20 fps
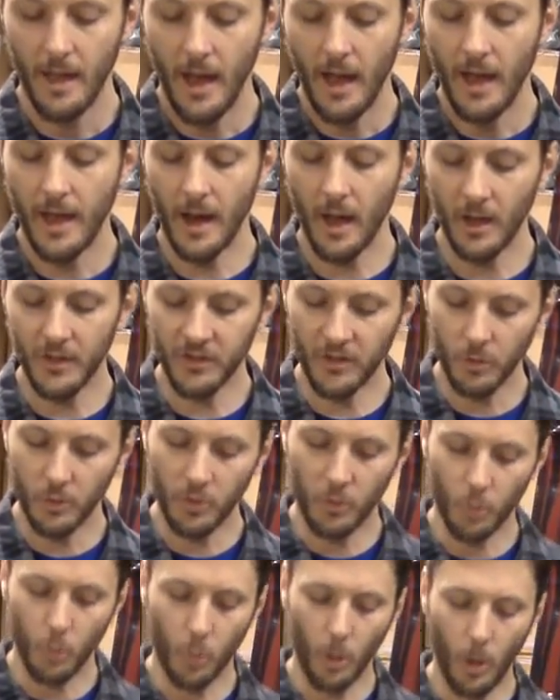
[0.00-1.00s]
And also when
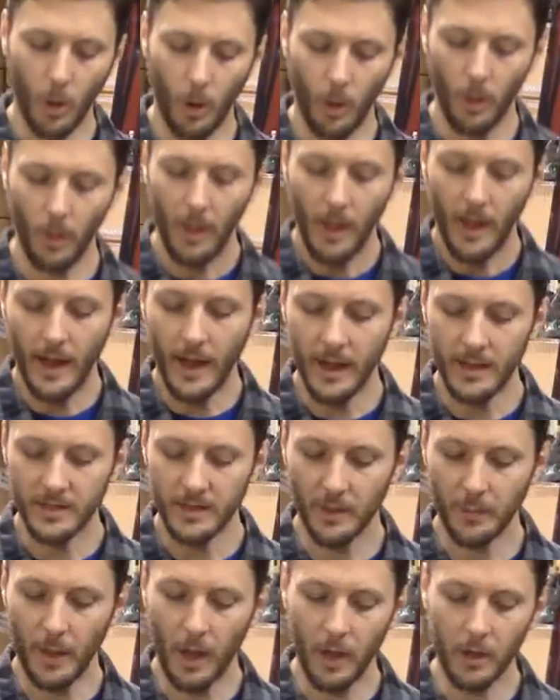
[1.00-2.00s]
you roll to
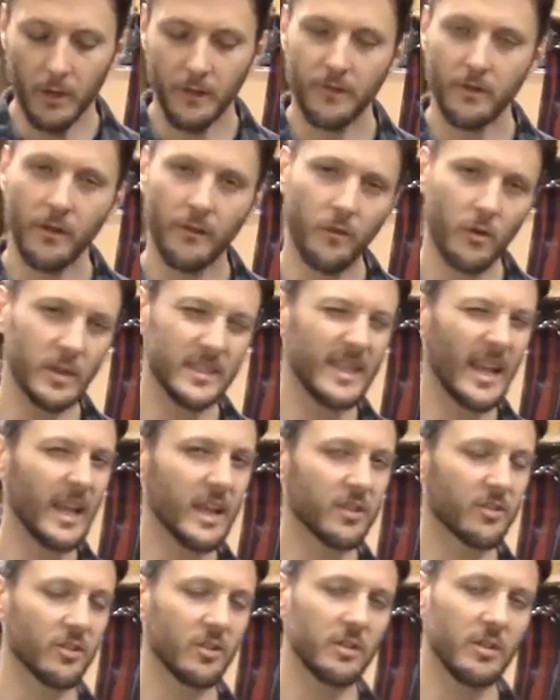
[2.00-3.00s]
the ball of your foot for a
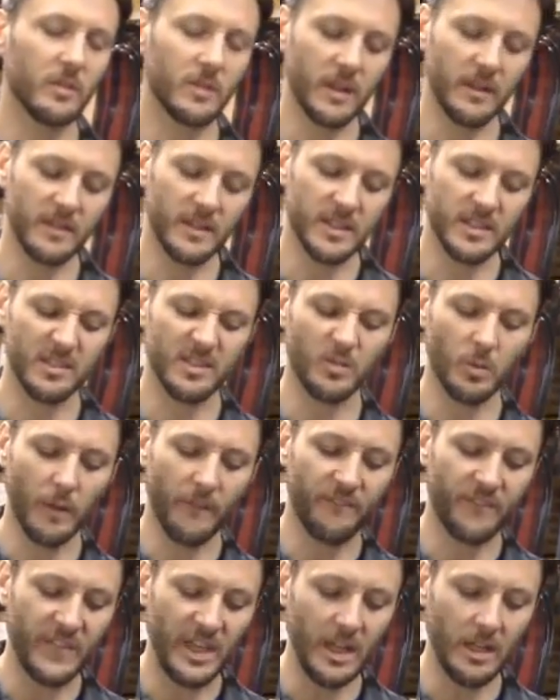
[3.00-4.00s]
telly turn, you can just sort of
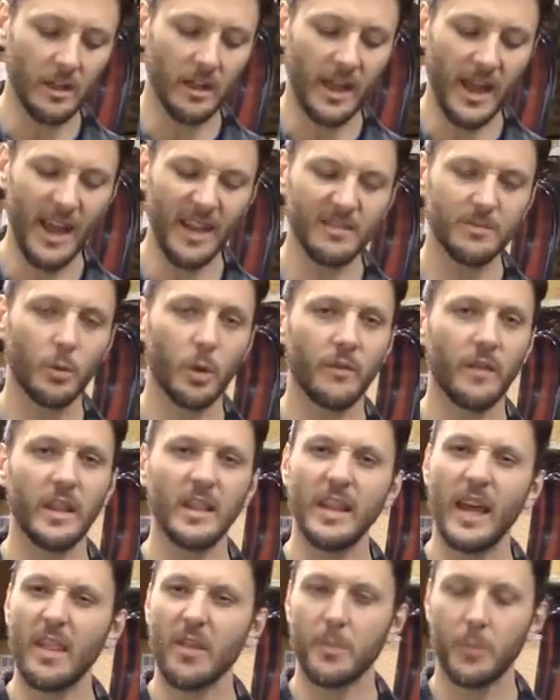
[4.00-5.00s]
feel. It has more of a
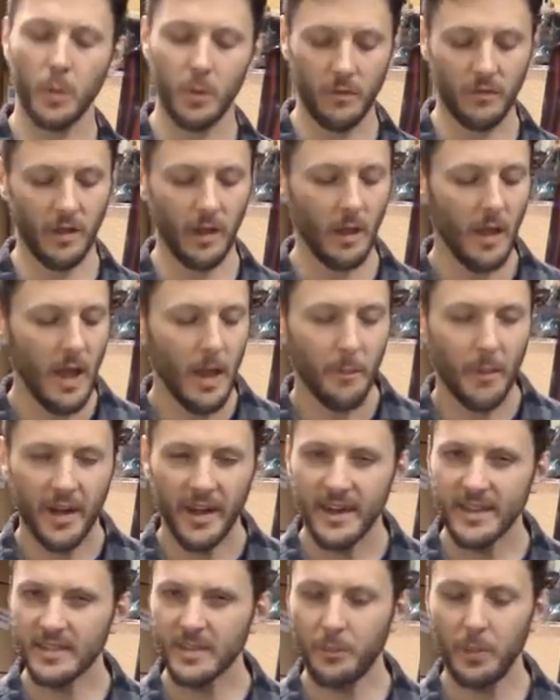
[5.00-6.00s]
leather boot feel, but it
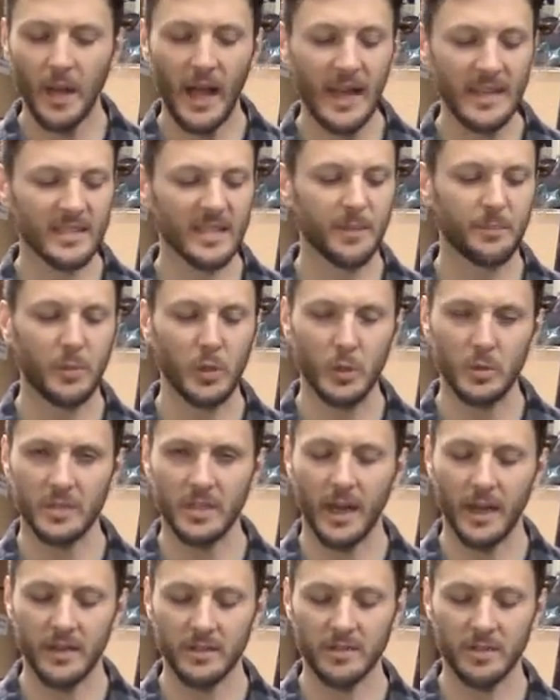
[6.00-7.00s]
is a plastic boot,
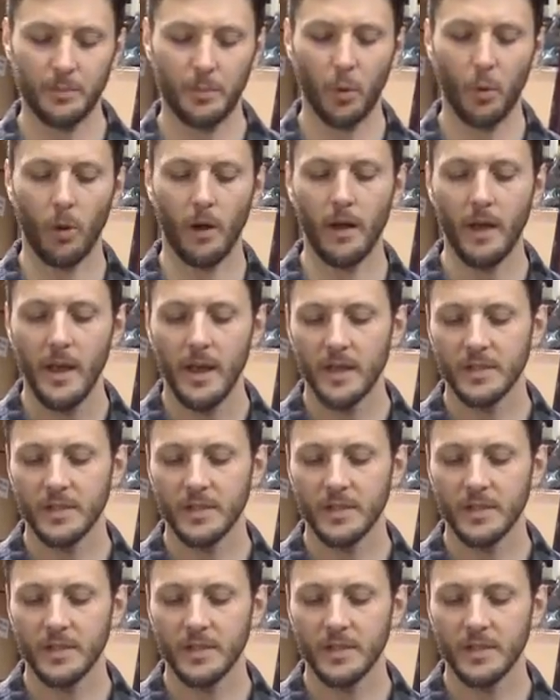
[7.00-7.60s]
ton of support.